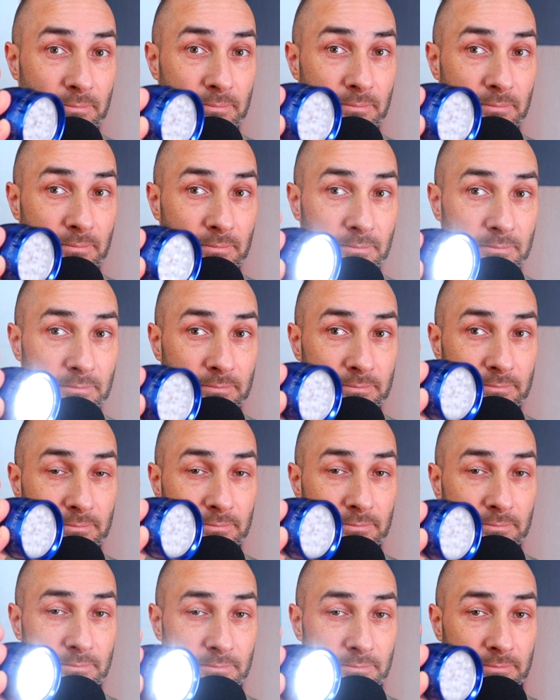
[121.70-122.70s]

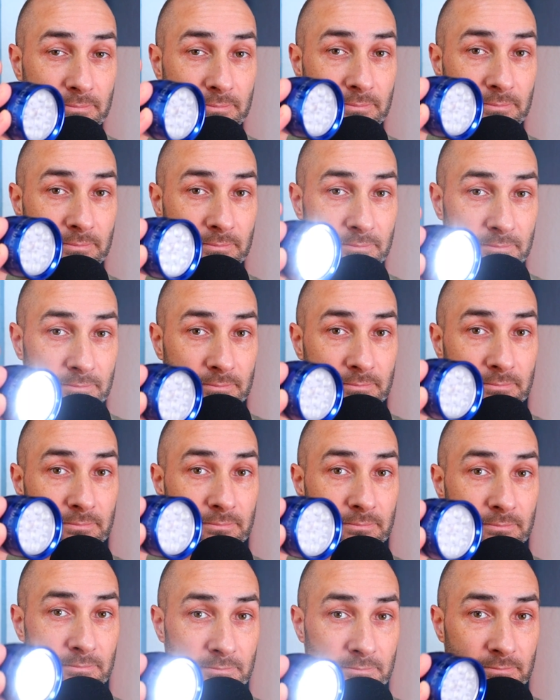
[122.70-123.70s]

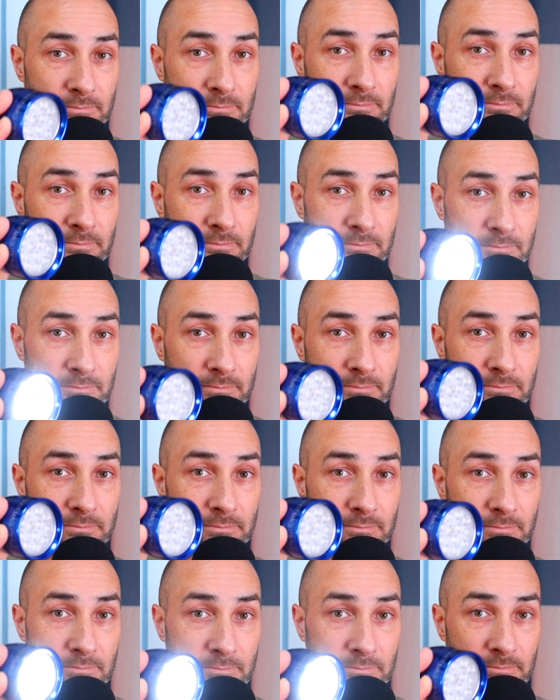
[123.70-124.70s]

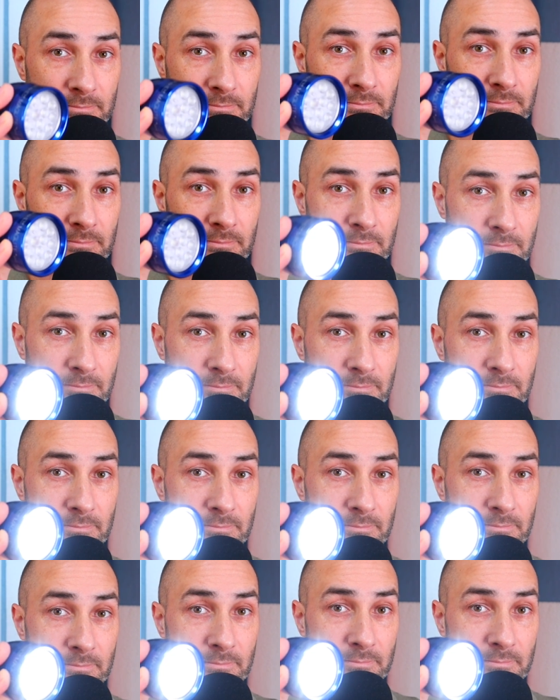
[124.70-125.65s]
Nobody speaks.